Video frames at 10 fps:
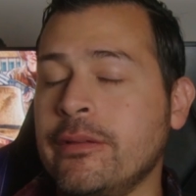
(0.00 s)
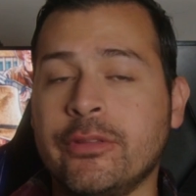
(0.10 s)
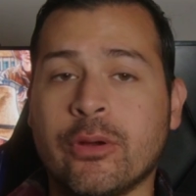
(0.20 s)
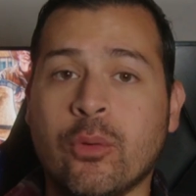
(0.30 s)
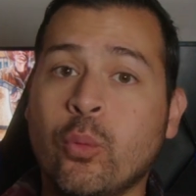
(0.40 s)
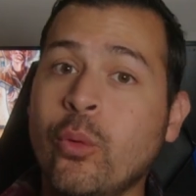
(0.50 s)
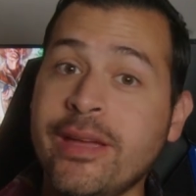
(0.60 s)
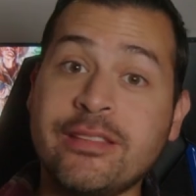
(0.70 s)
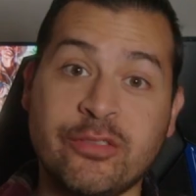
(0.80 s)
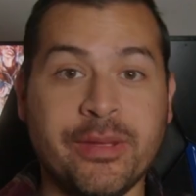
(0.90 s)
There are
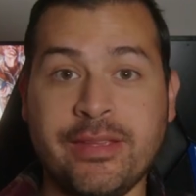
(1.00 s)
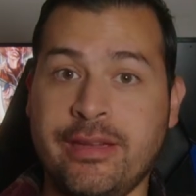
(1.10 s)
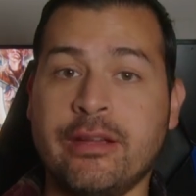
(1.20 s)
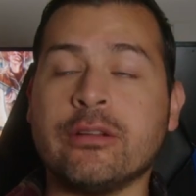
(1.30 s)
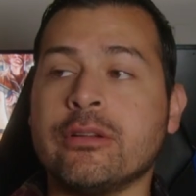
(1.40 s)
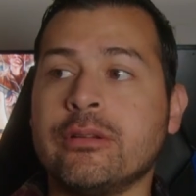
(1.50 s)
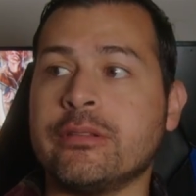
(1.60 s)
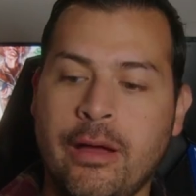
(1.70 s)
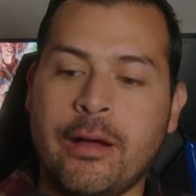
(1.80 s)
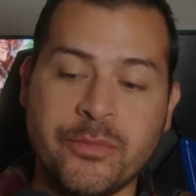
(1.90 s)
way too many
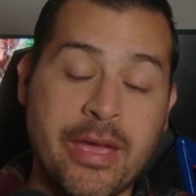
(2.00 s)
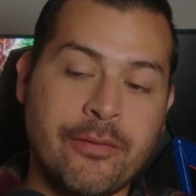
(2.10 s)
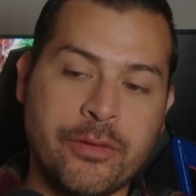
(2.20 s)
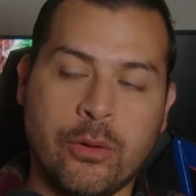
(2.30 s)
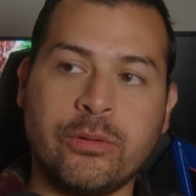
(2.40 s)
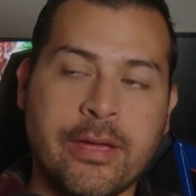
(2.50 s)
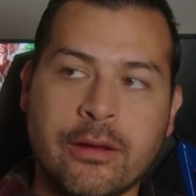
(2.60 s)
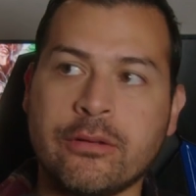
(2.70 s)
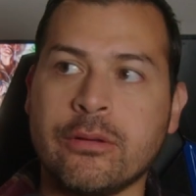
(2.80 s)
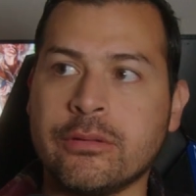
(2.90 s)
characters. You have the old
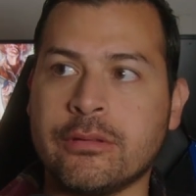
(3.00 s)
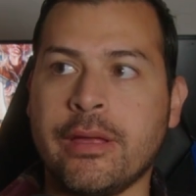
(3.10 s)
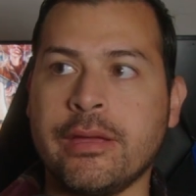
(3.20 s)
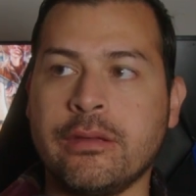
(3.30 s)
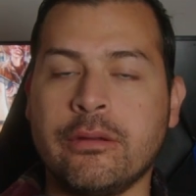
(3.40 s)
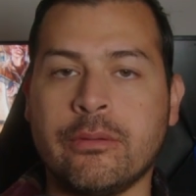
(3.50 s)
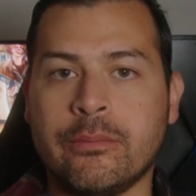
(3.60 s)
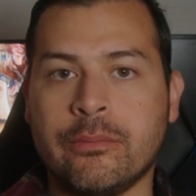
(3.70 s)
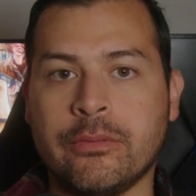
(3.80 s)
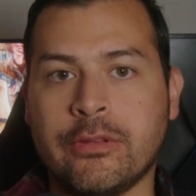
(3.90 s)
characters like, you
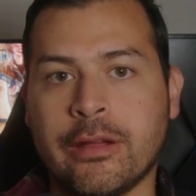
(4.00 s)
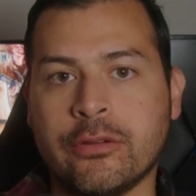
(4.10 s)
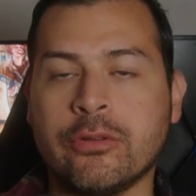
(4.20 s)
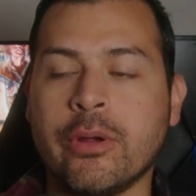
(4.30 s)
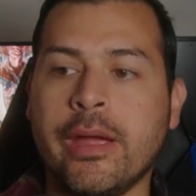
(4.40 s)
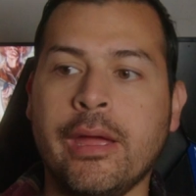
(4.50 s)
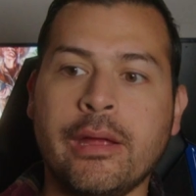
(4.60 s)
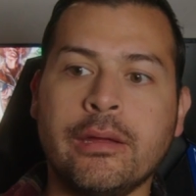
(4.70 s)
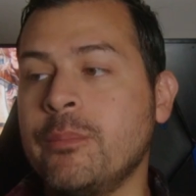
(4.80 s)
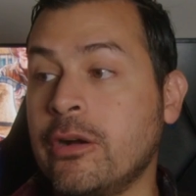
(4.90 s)
know, Dr.
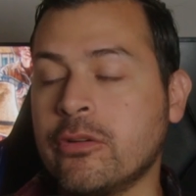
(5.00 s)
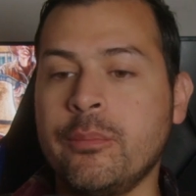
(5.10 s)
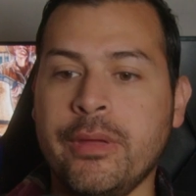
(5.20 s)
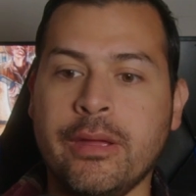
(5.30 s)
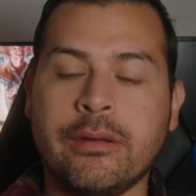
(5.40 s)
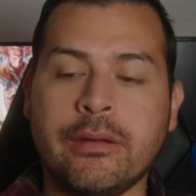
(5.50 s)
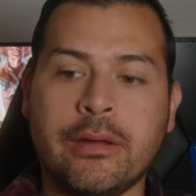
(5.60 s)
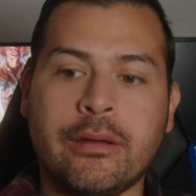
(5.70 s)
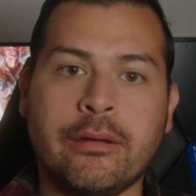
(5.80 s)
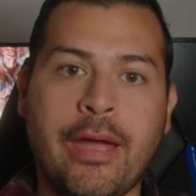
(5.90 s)
Grant, Malcolm, and
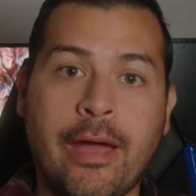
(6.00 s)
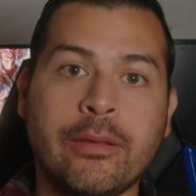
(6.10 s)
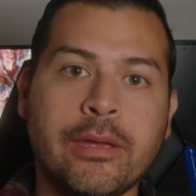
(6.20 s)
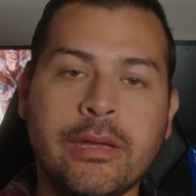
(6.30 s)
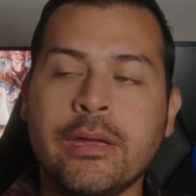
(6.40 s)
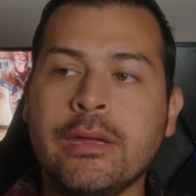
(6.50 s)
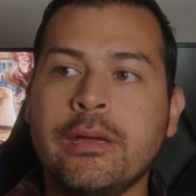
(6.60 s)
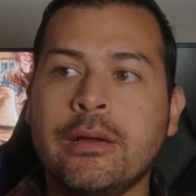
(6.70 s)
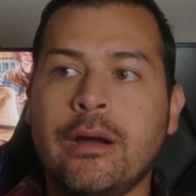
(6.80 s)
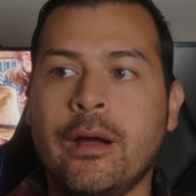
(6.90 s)
Allie.
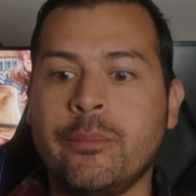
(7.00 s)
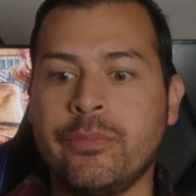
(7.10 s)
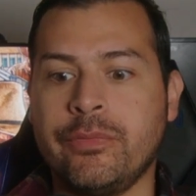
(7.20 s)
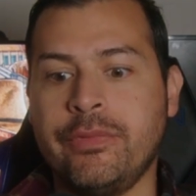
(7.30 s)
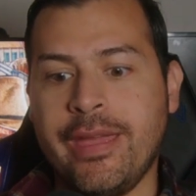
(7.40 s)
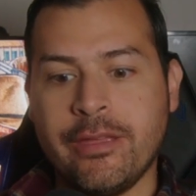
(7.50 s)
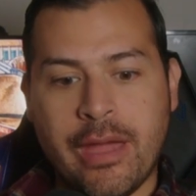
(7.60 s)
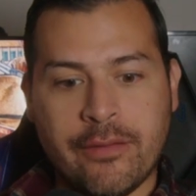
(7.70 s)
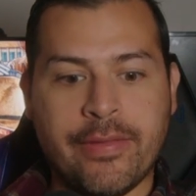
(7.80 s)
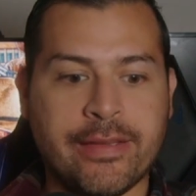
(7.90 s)
You
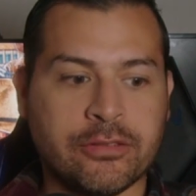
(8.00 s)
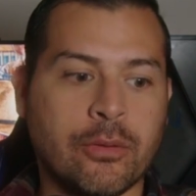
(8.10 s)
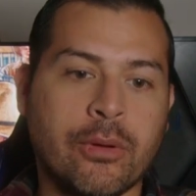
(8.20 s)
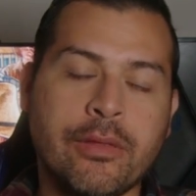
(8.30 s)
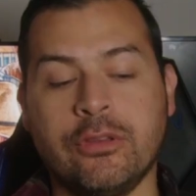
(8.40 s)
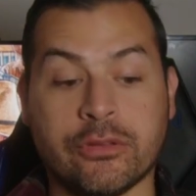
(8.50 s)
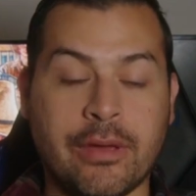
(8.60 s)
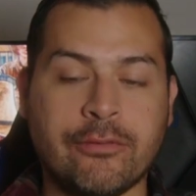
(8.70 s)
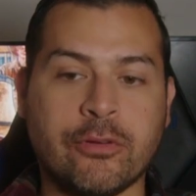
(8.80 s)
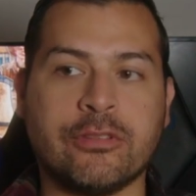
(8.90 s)
have that story. You also
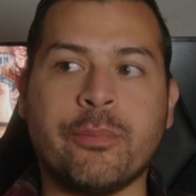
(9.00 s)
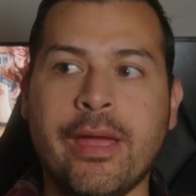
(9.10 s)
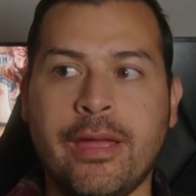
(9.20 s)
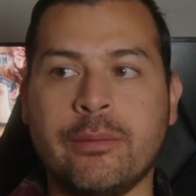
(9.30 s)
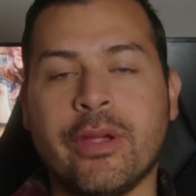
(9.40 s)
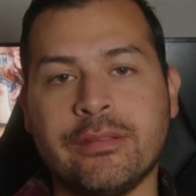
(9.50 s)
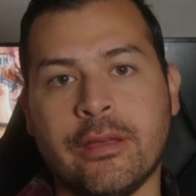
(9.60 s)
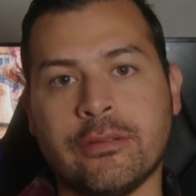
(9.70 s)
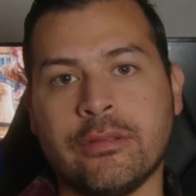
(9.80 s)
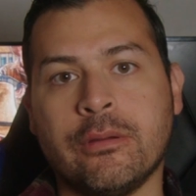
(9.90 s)
have Chris Pratt and Bryce
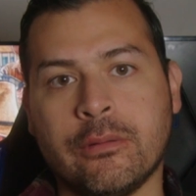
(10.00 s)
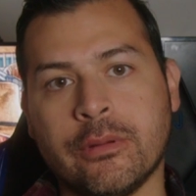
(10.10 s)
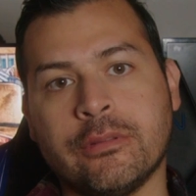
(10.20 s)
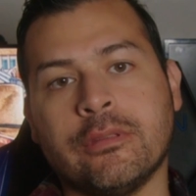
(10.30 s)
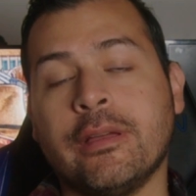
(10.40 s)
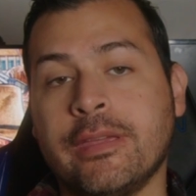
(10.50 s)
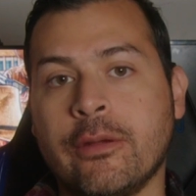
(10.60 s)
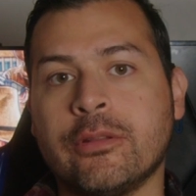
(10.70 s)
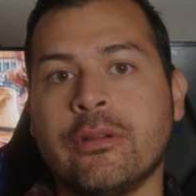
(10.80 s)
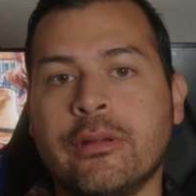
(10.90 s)
Dallas Howard's
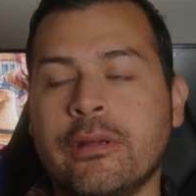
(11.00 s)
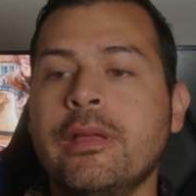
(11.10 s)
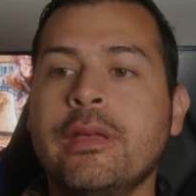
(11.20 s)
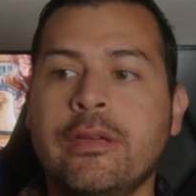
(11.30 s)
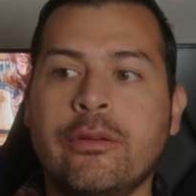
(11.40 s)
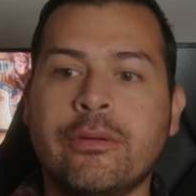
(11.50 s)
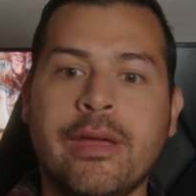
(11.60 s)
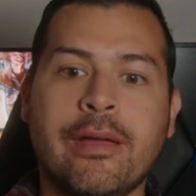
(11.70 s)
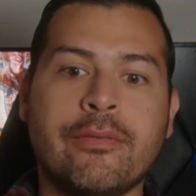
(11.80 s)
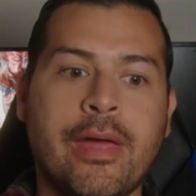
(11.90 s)
character. You know, you
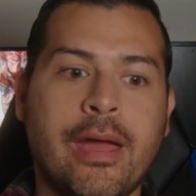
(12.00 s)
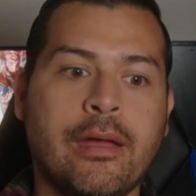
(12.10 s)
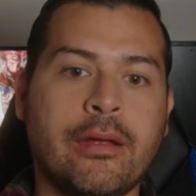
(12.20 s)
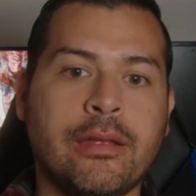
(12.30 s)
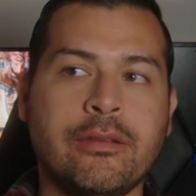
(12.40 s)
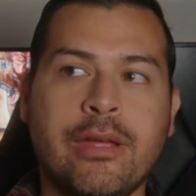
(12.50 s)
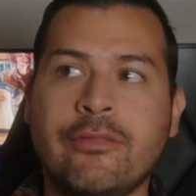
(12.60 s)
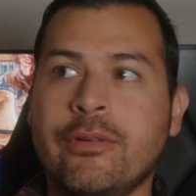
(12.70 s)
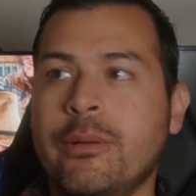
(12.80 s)
have that, and then you have